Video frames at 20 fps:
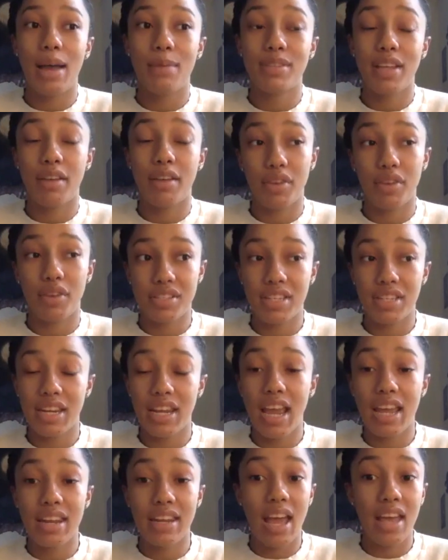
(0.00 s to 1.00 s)

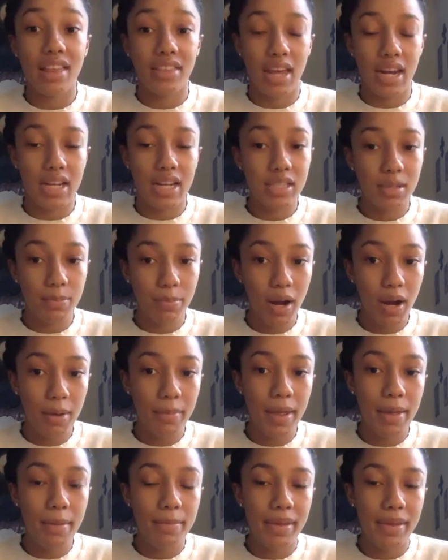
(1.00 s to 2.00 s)
diversity in the athletic
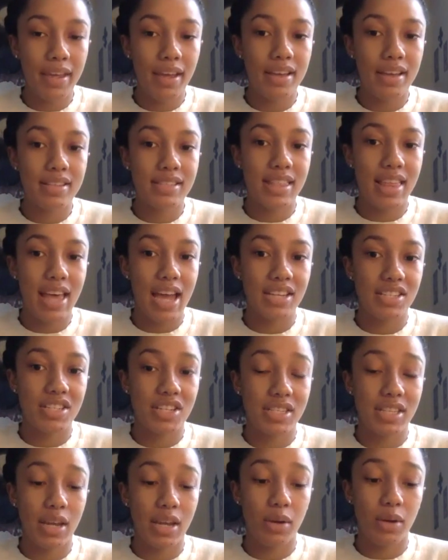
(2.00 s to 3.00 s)
department, because that's
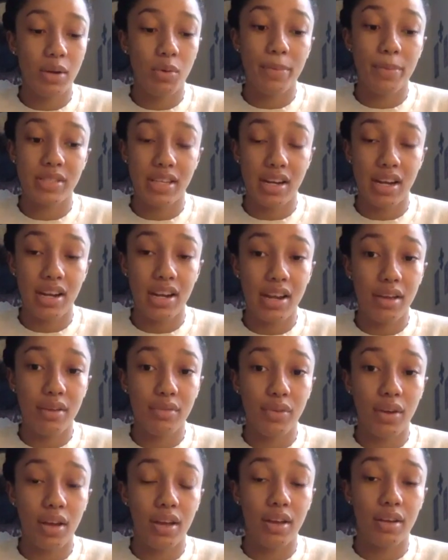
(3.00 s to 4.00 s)
just like
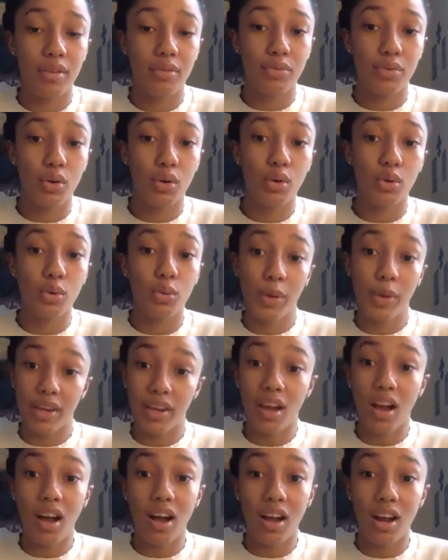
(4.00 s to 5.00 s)
representative of who
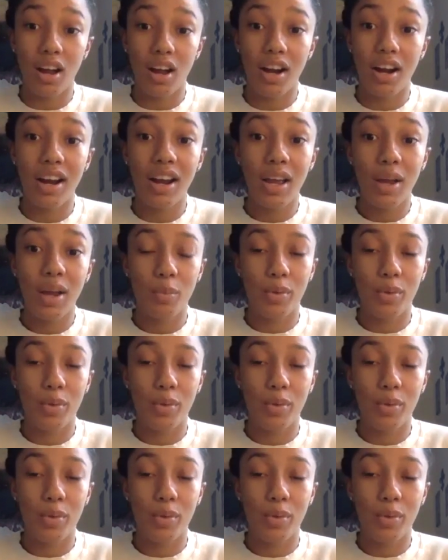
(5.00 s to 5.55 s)
we are.